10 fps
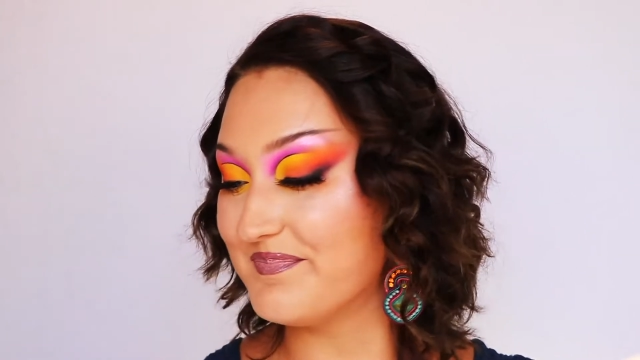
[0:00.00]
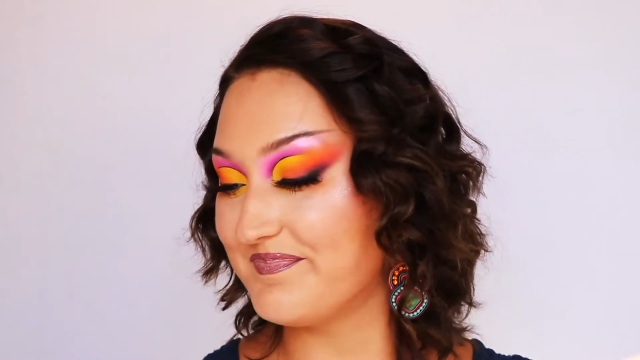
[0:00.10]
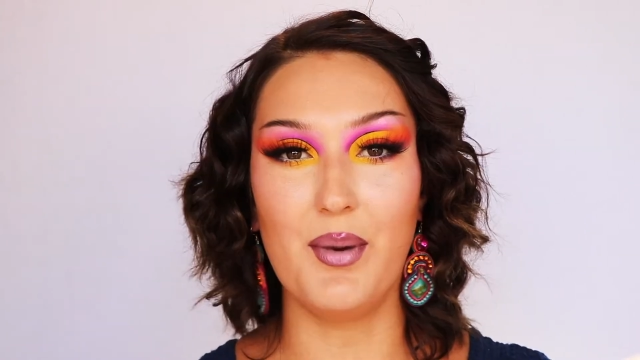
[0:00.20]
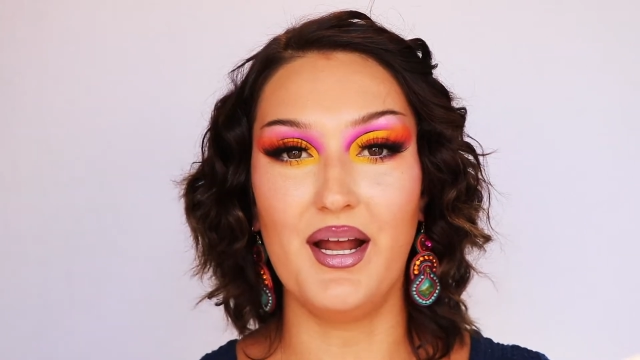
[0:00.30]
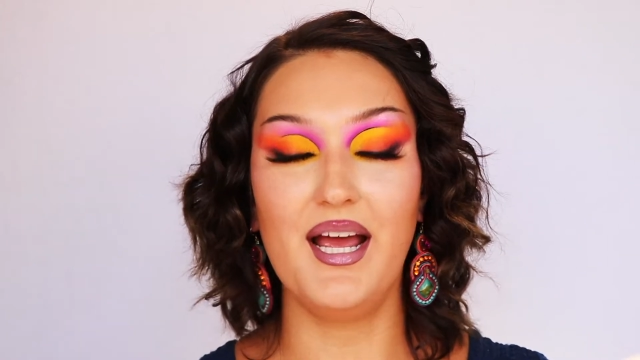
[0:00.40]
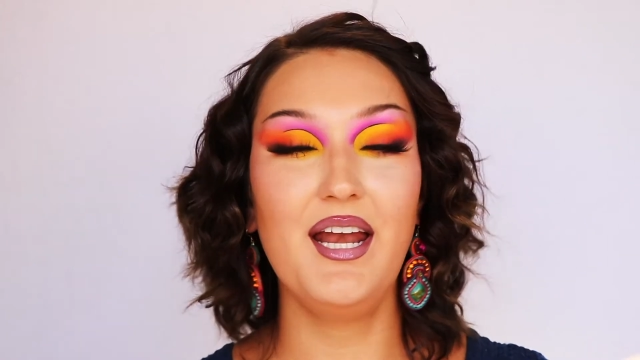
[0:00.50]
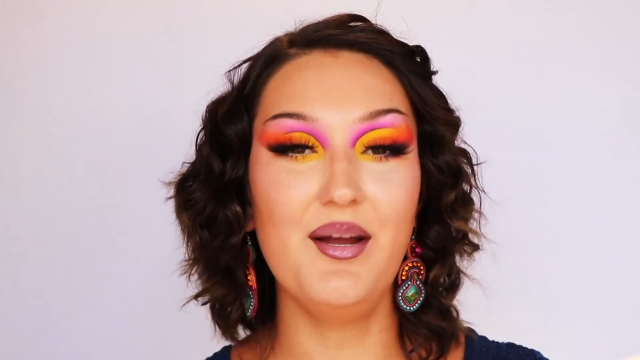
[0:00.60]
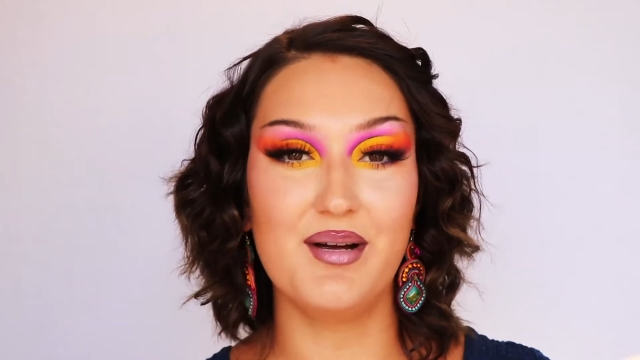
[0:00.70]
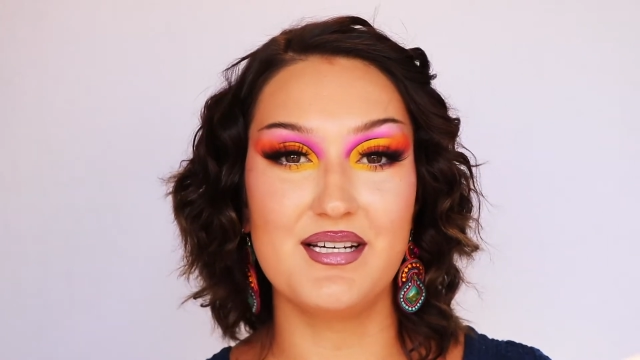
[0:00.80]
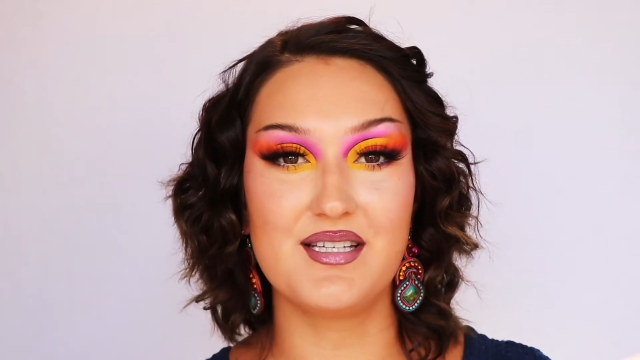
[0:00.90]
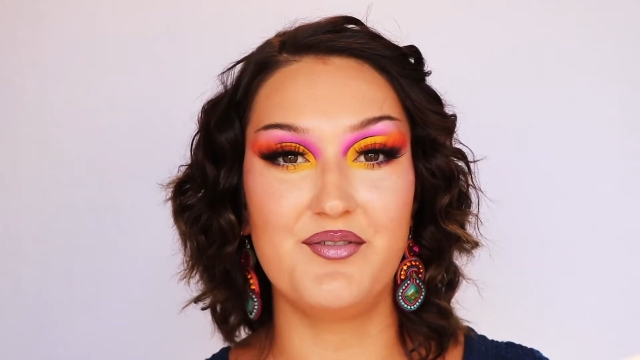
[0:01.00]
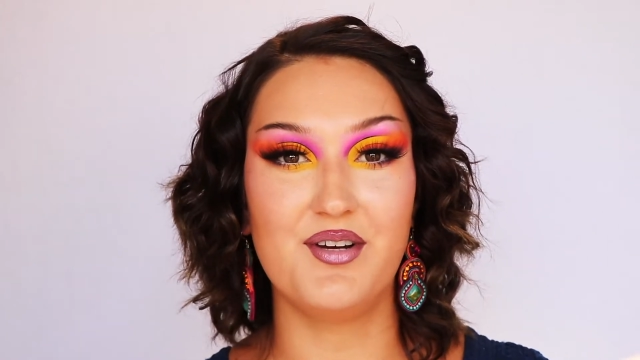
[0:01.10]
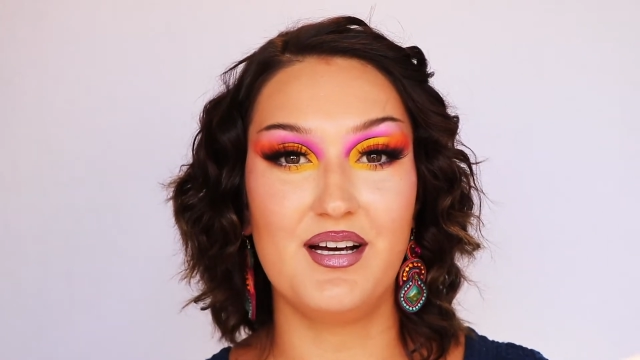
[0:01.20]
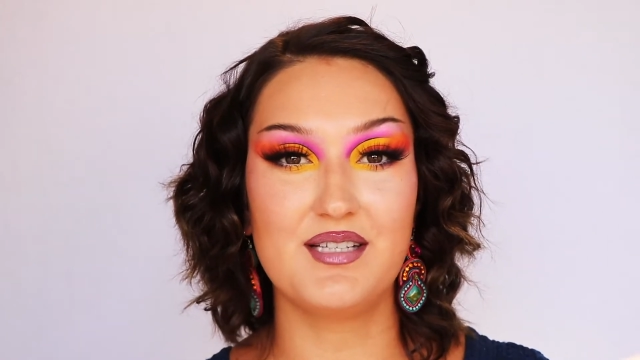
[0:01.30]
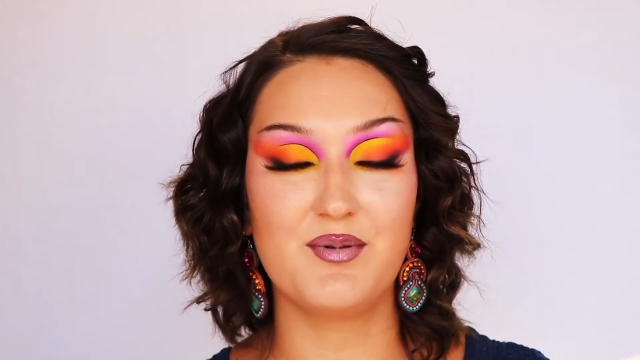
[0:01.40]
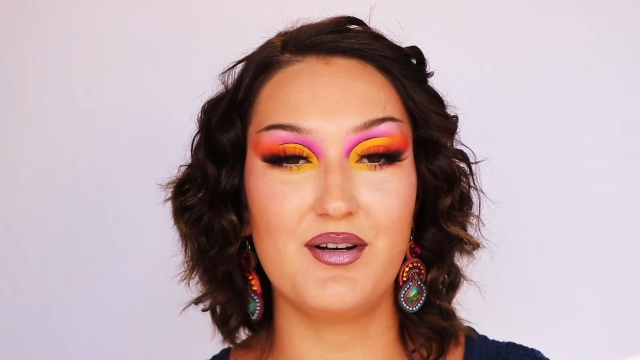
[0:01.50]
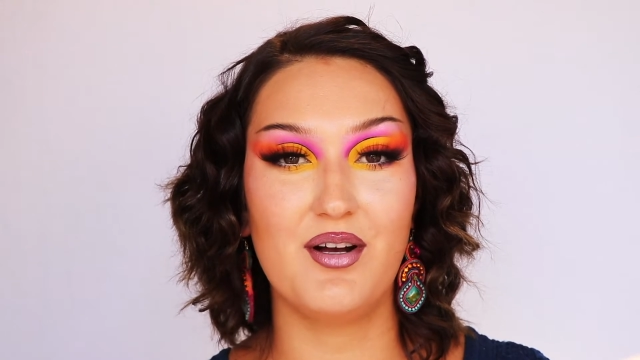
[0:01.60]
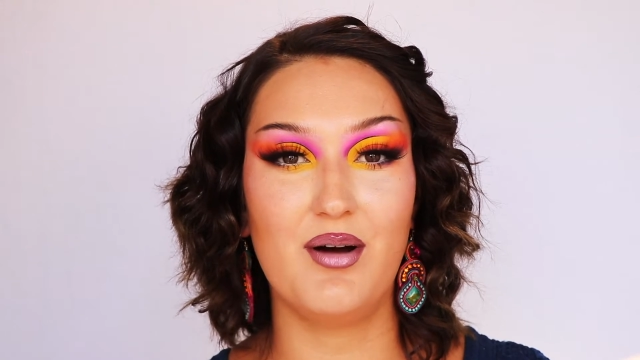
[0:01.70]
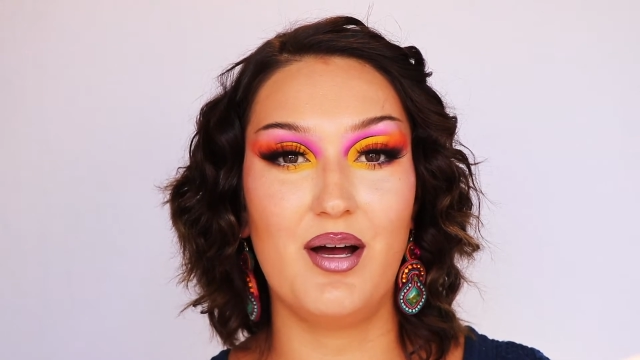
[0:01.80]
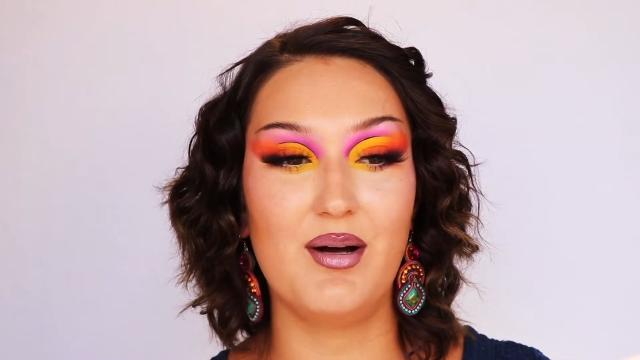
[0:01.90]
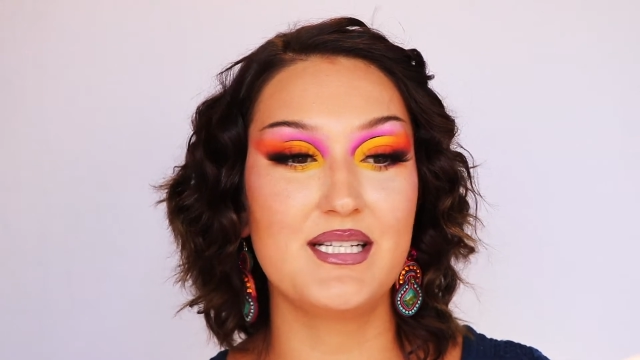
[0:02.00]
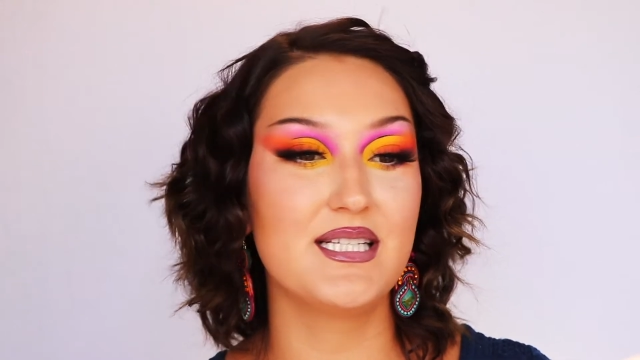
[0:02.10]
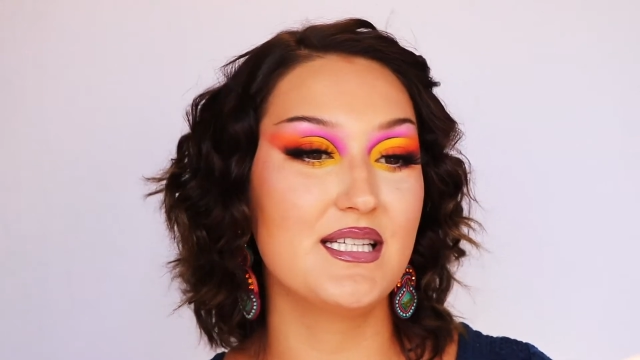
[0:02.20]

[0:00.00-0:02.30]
But anyways, if you guys want to know how I did